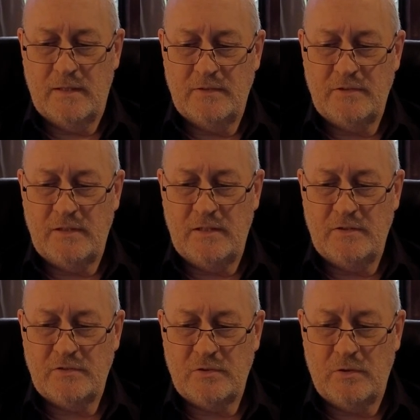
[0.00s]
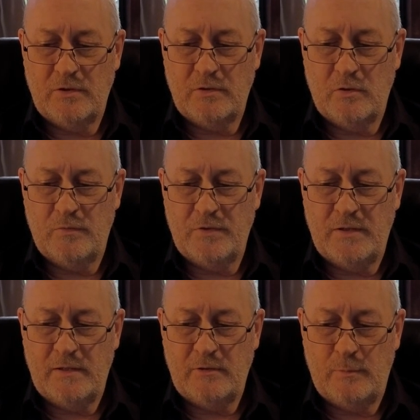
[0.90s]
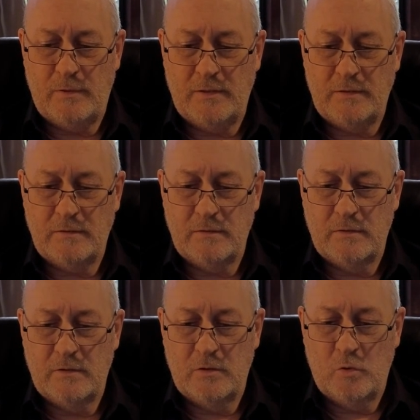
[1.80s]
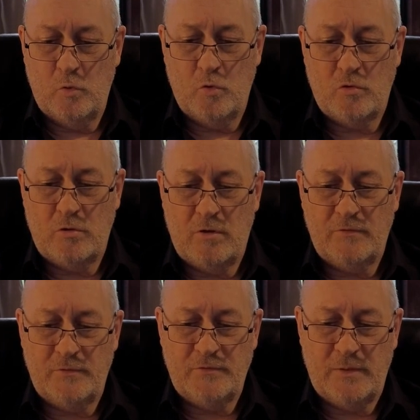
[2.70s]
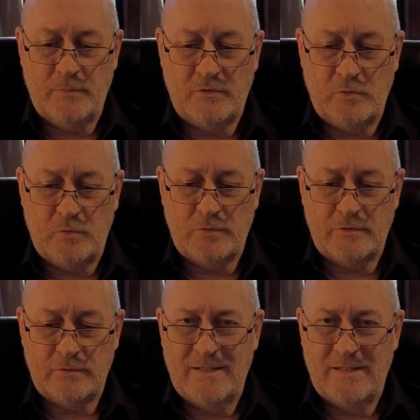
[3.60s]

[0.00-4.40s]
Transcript: as the inside of an aeroplane or craft of some sort,